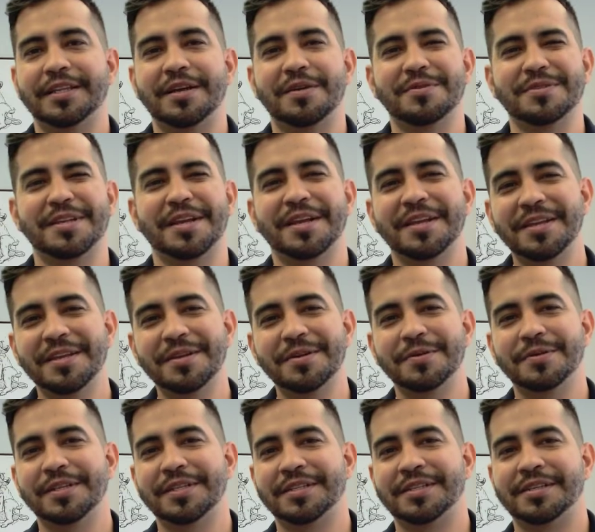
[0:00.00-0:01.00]
I was like,
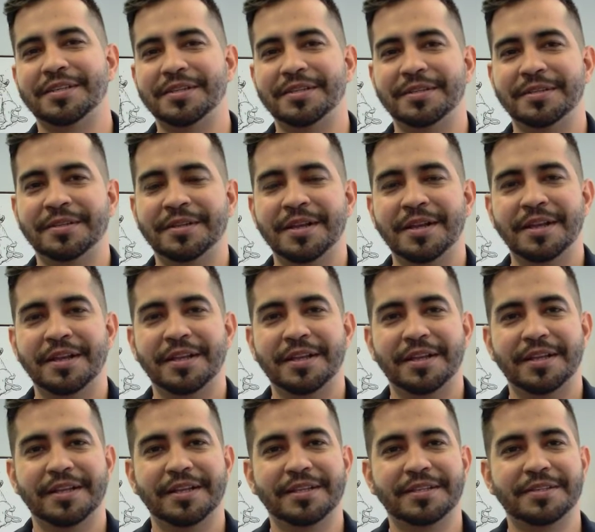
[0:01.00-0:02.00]
let's
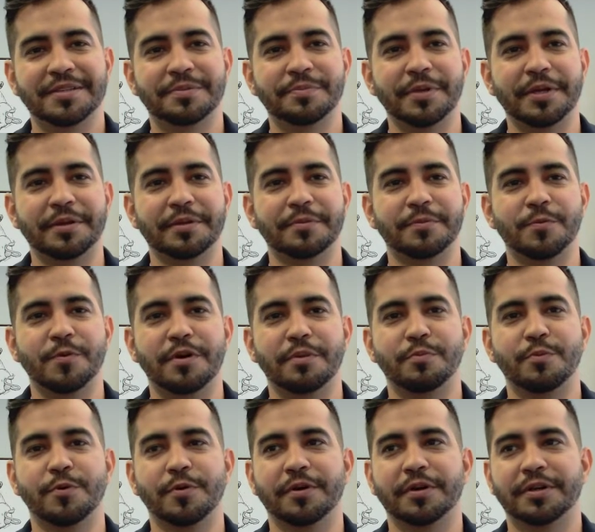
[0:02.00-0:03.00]
just meet one
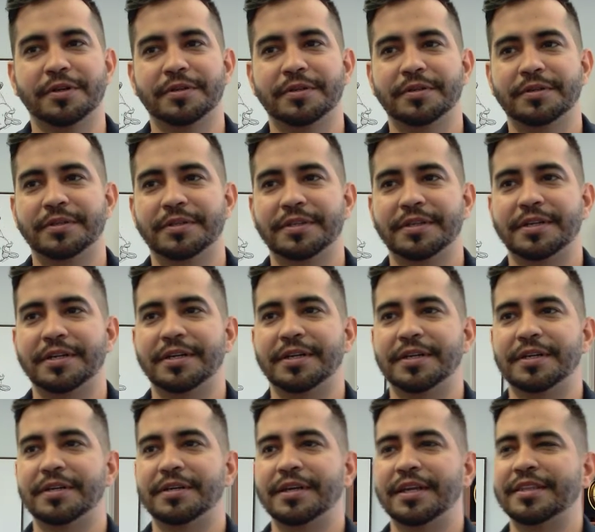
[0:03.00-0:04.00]
more.
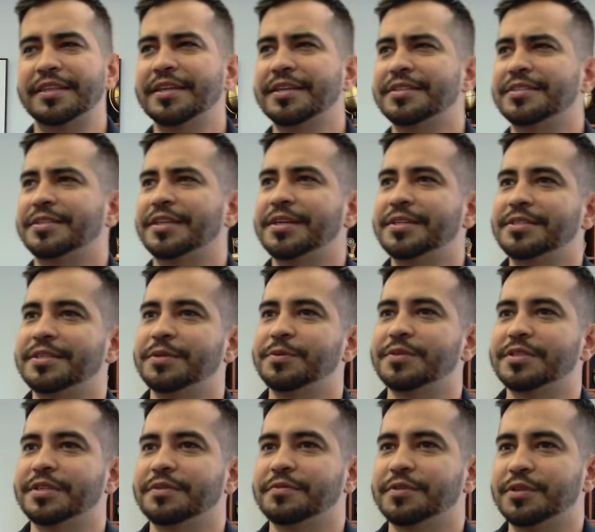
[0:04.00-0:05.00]
I think Stacy
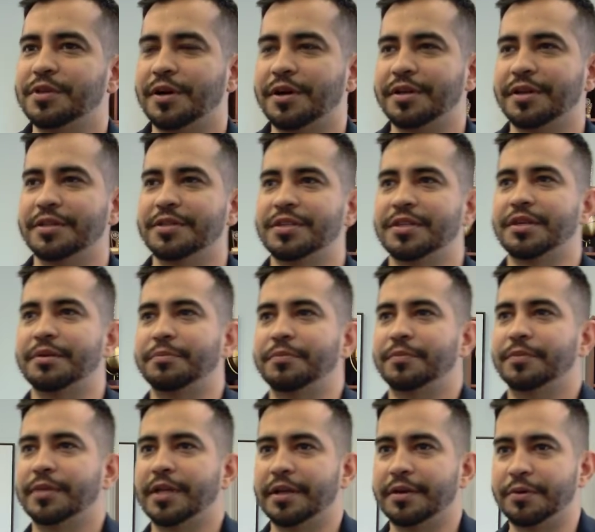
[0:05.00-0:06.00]
was even talking to
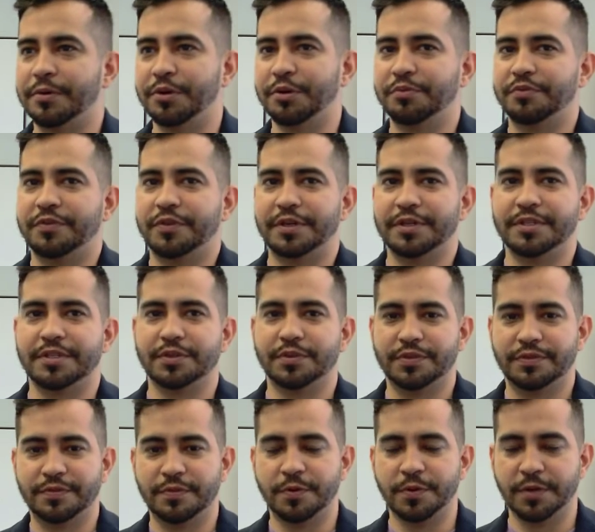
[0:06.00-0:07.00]
that group first. It
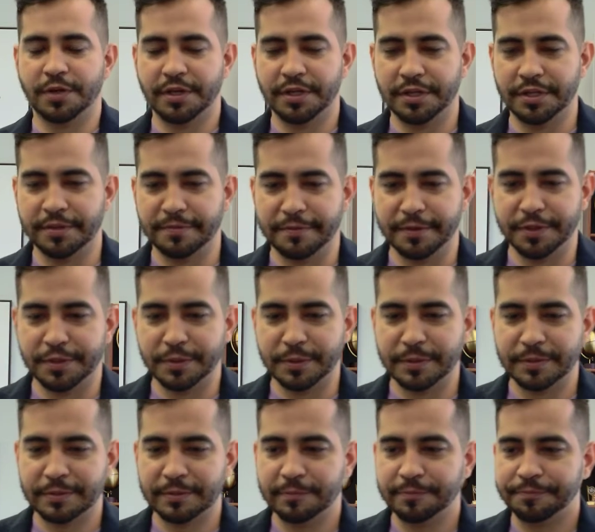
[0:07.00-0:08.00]
was 4
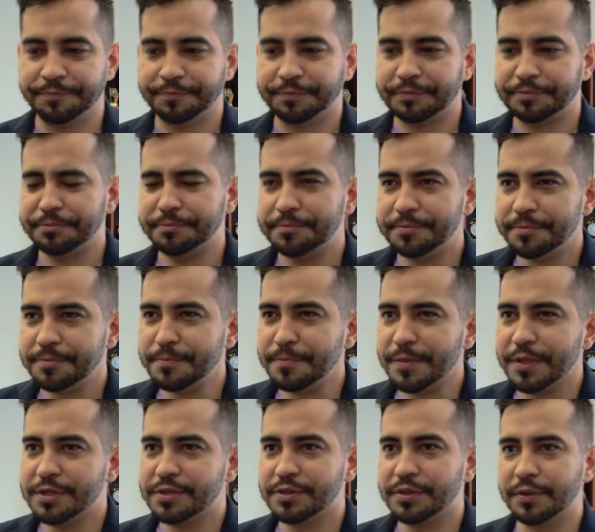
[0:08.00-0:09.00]
individuals.
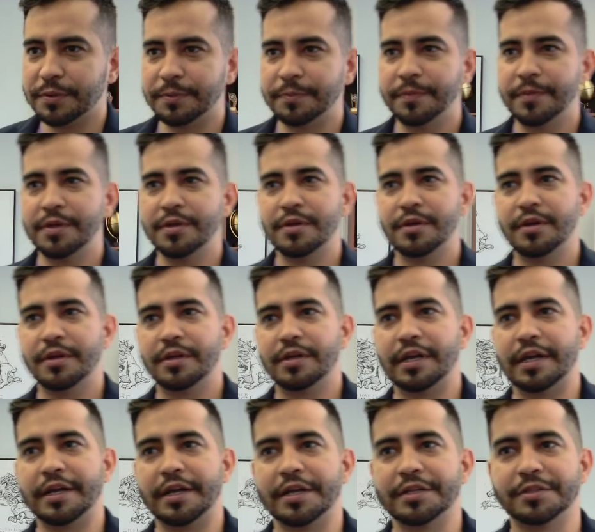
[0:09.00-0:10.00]
So
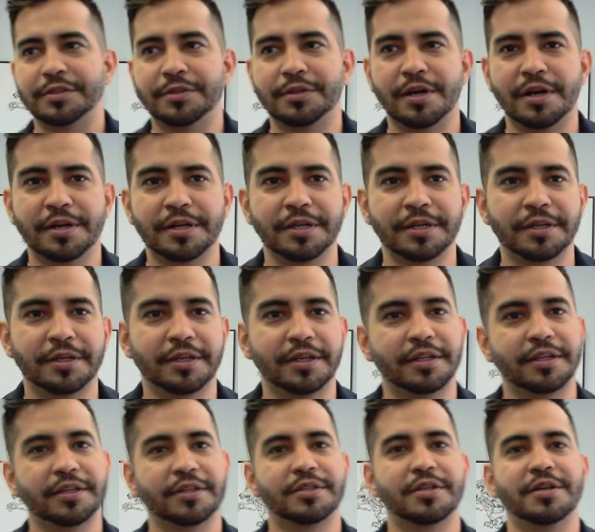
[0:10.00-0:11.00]
I got to talking,
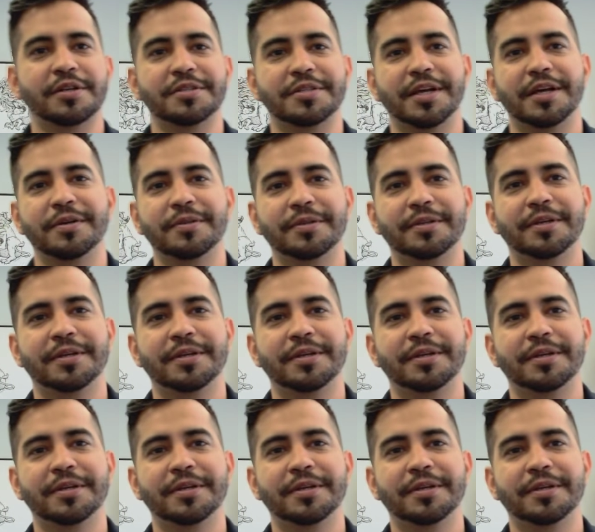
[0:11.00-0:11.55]
and it turns out